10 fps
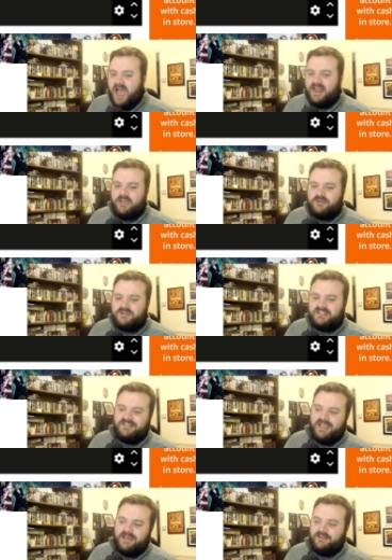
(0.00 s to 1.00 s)
And I
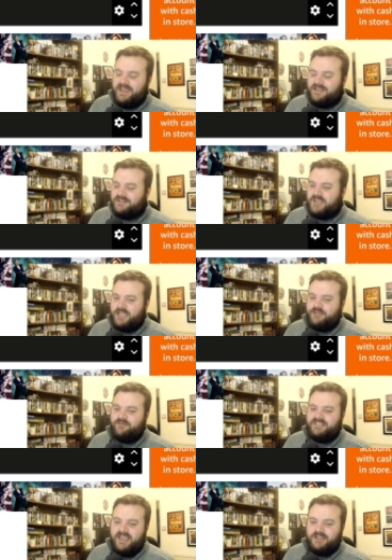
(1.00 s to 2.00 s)
understand that it's
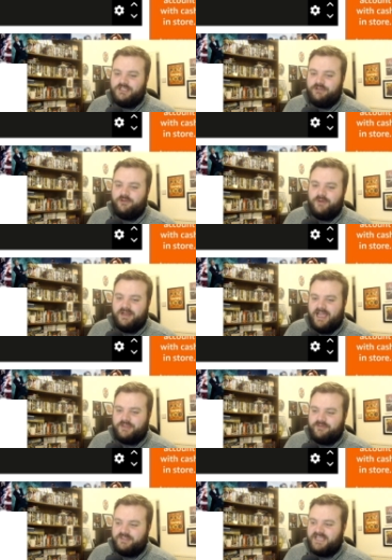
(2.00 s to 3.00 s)
Catherine Tate doing what
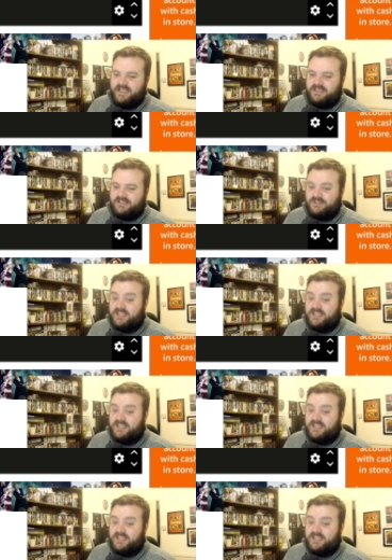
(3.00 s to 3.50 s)
Catherine Tate